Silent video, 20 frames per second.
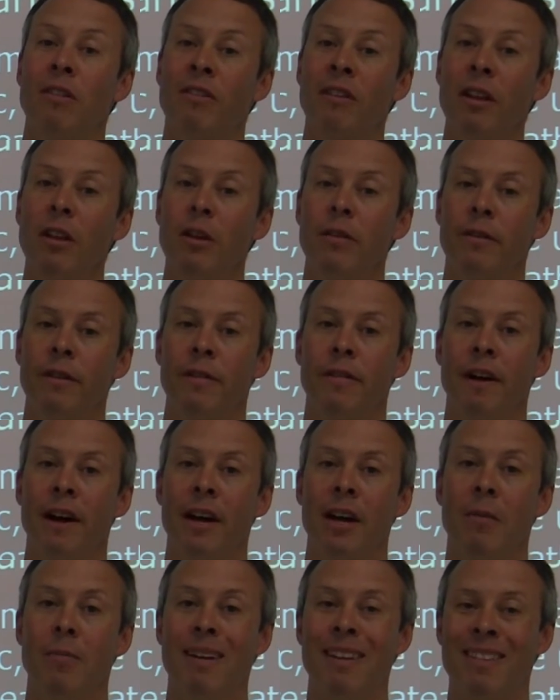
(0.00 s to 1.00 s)
cylinder for
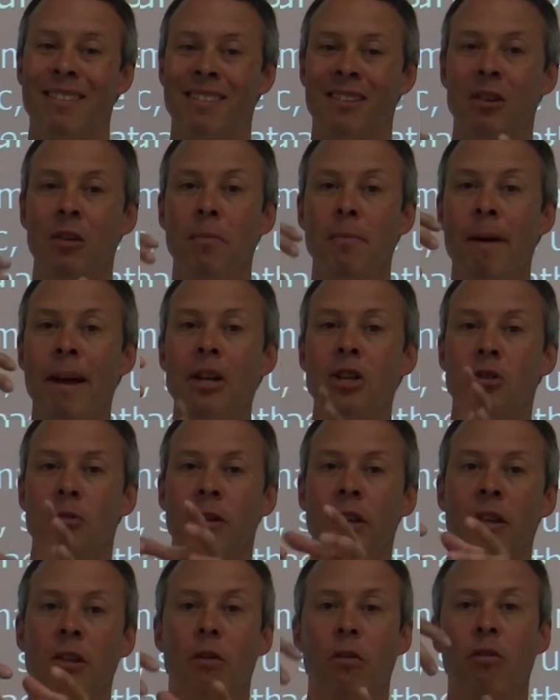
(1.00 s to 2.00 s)
volume, it's still
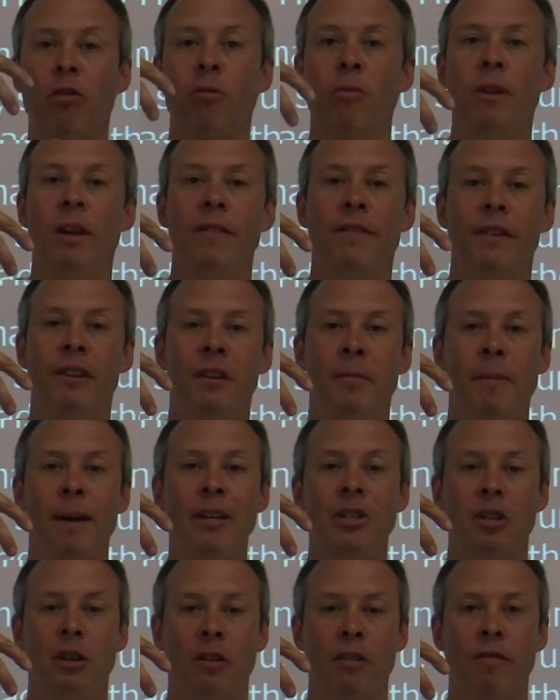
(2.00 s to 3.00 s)
measuring those 3 different
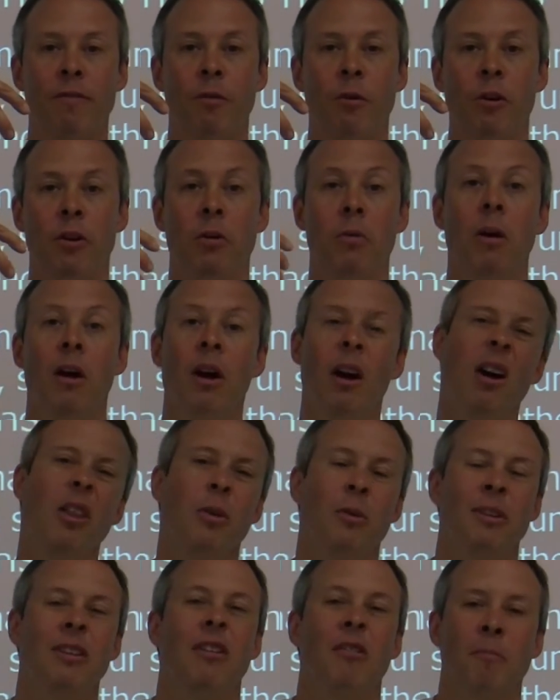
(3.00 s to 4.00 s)
dimensions for you,
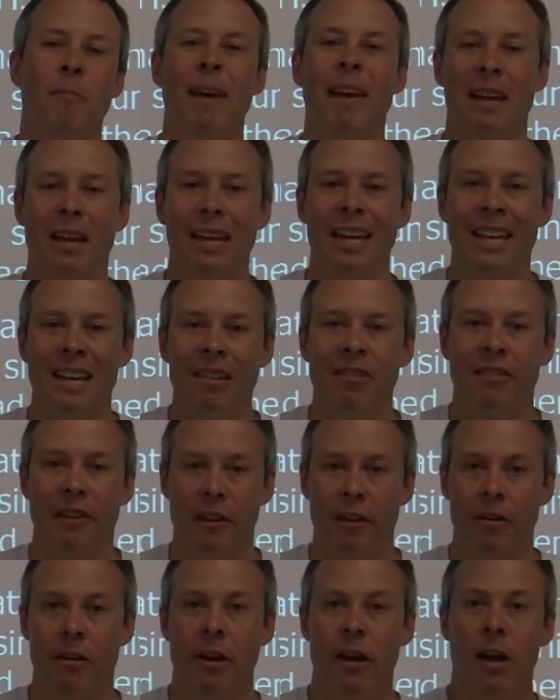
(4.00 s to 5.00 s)
although it does make it
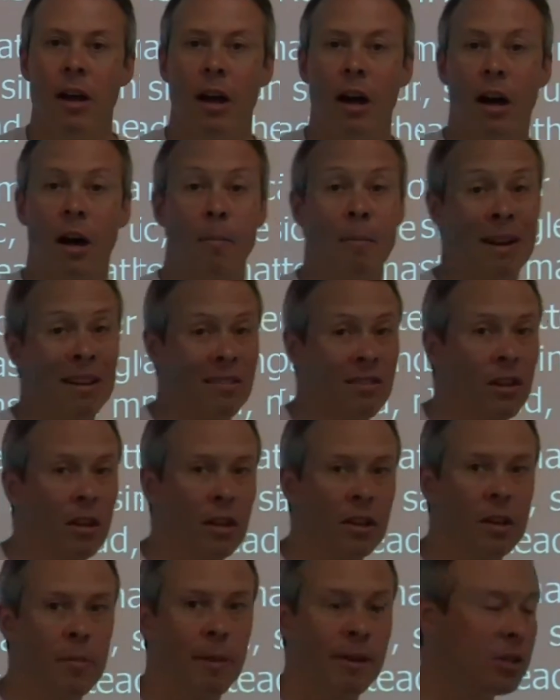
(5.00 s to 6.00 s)
easier, but it's
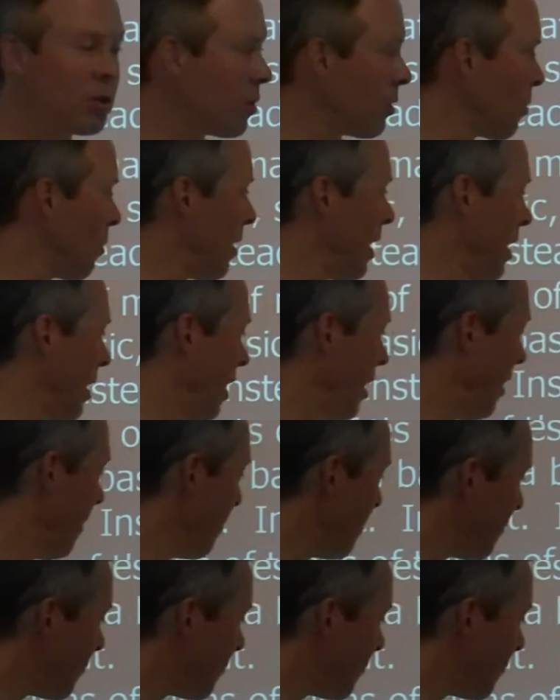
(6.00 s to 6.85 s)
still a dimensional quantity.